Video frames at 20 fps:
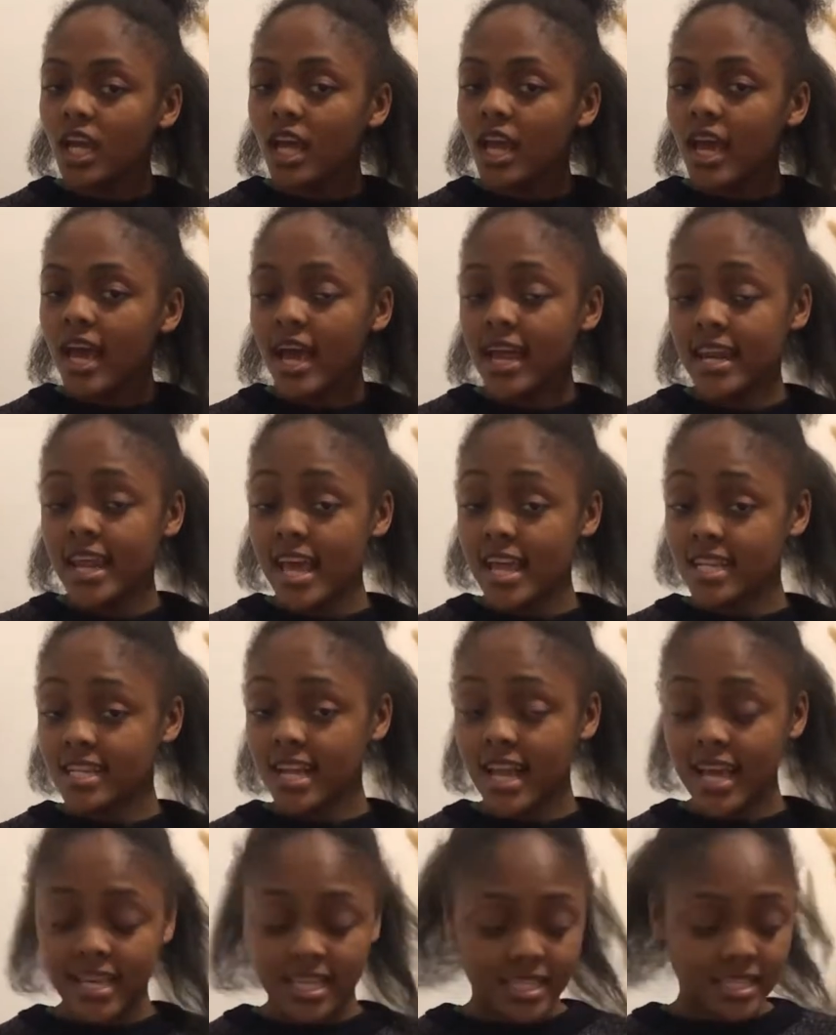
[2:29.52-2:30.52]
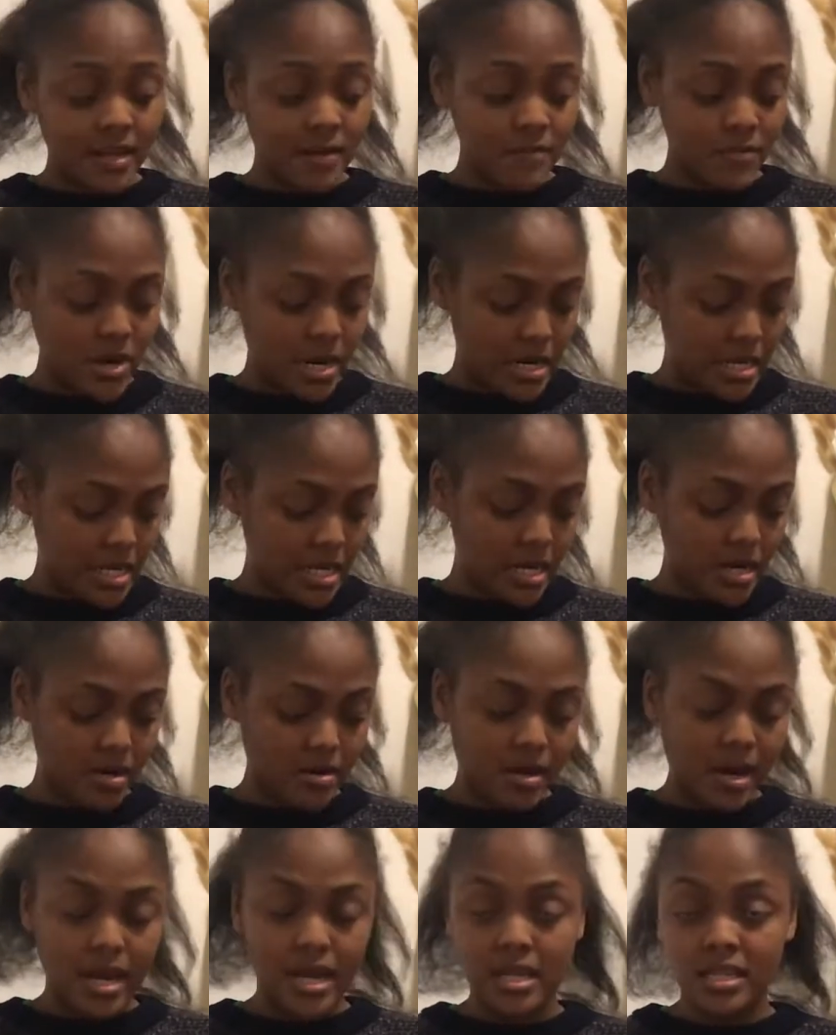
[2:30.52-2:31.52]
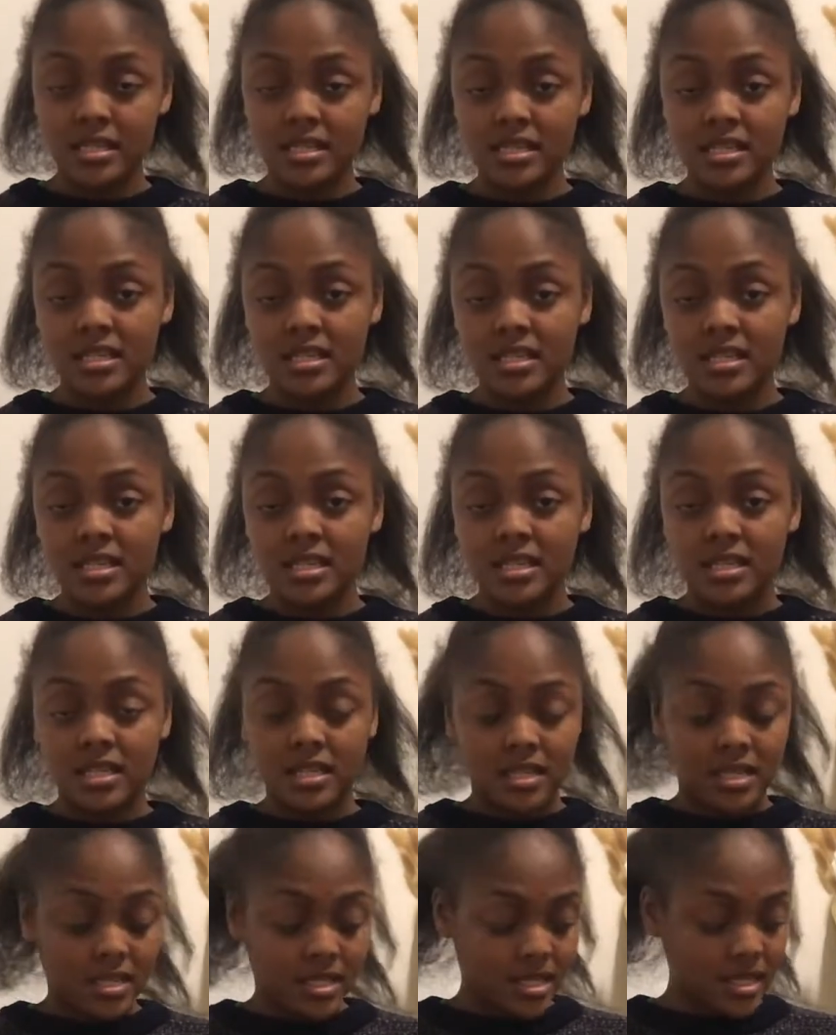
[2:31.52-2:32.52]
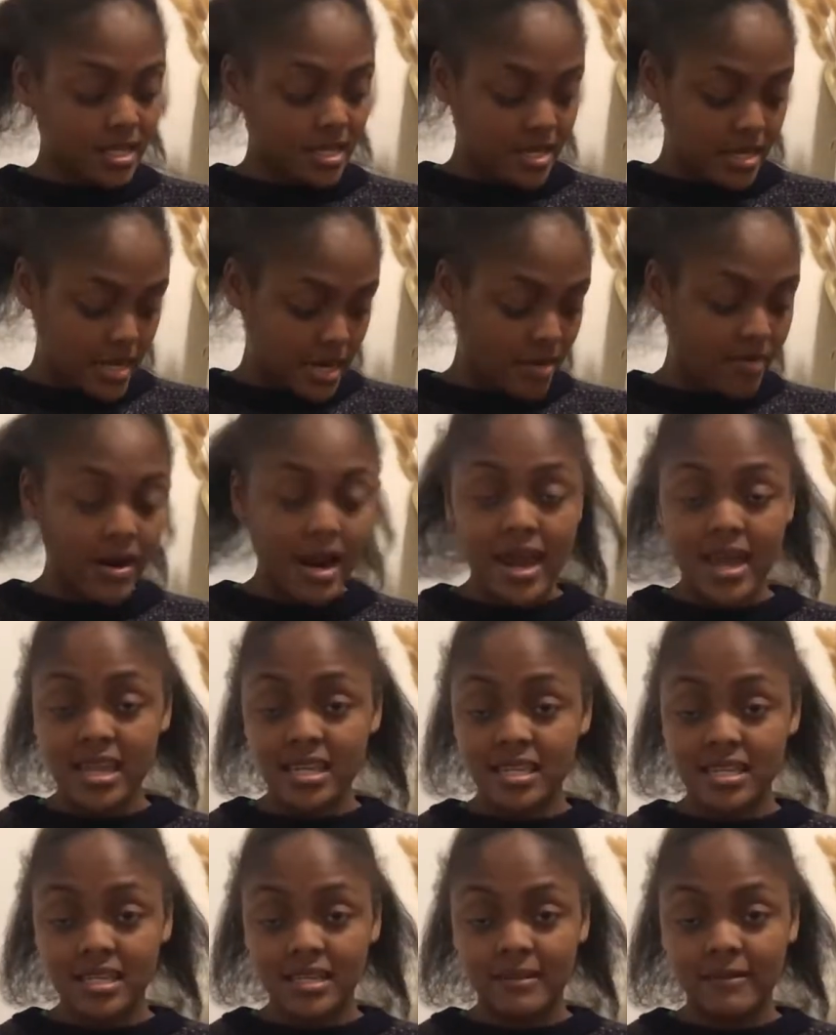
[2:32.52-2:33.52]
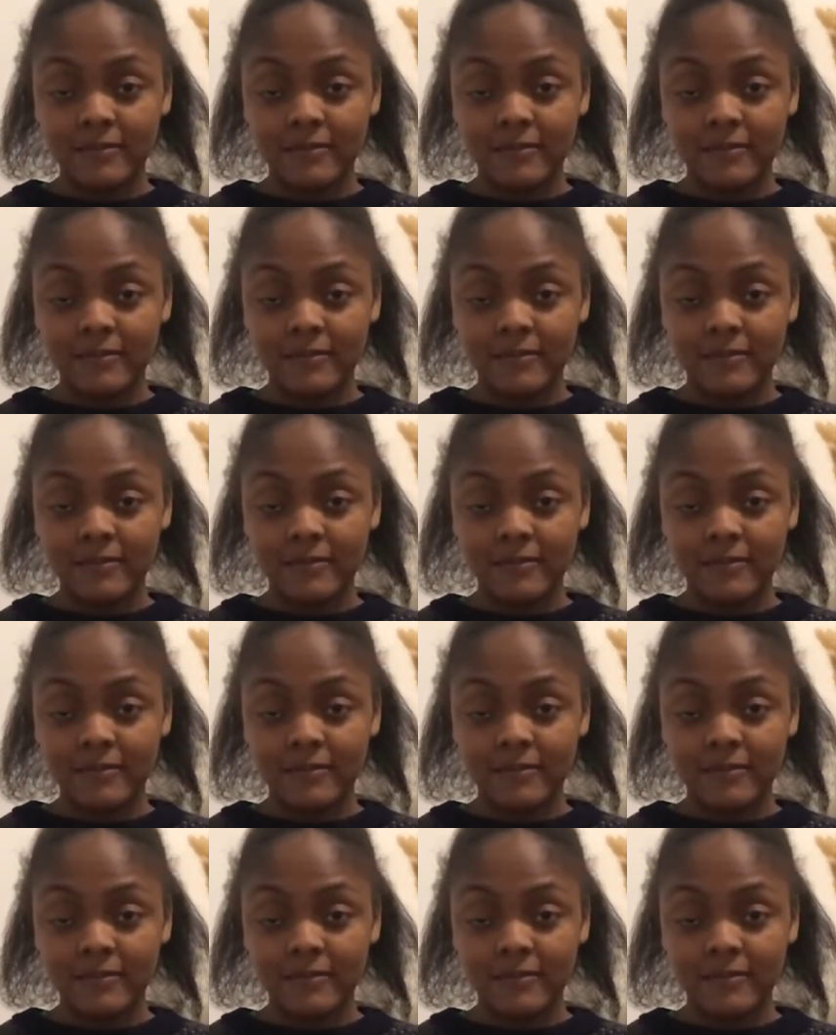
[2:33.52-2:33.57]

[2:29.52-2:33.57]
and end like somewhere here, right? Right?